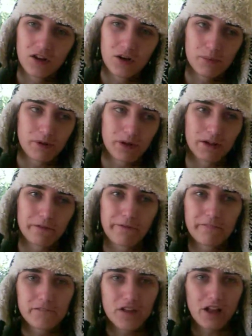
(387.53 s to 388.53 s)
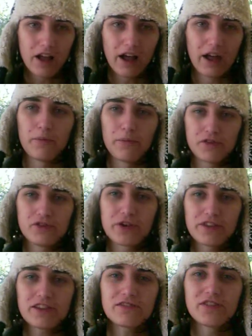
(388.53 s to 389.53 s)
But I hope you
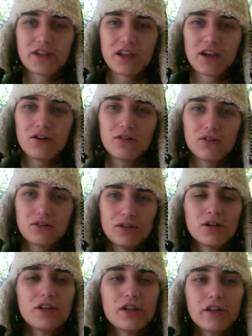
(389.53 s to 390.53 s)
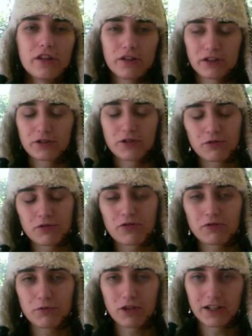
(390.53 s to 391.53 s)
enjoyed this video.
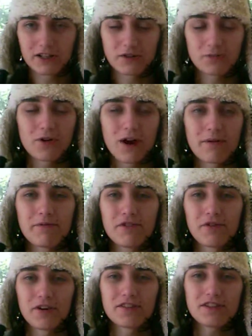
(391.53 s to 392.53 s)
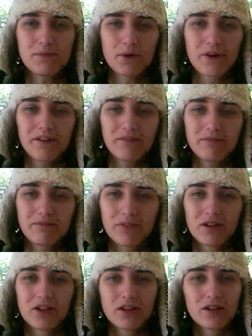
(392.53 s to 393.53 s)
Click subscribe if you want to see more.
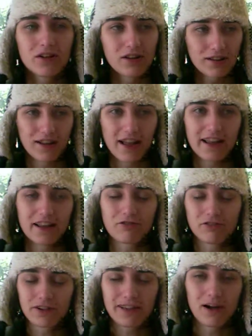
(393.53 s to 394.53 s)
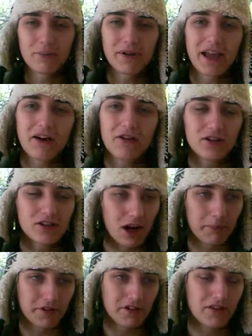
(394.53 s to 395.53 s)
Click like, it'll really help me out.
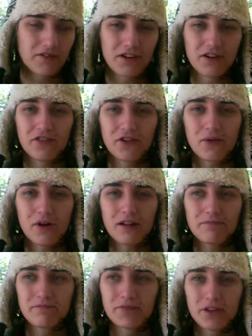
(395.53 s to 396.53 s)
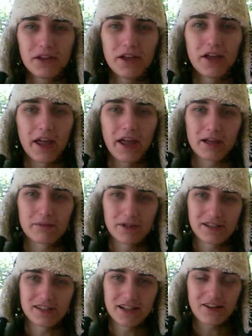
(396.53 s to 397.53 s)
Comment on the video if you want. And
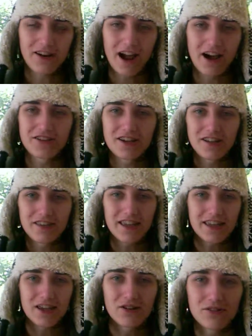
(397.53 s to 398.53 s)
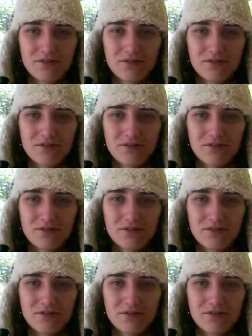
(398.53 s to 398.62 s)
please stick around. Thank you.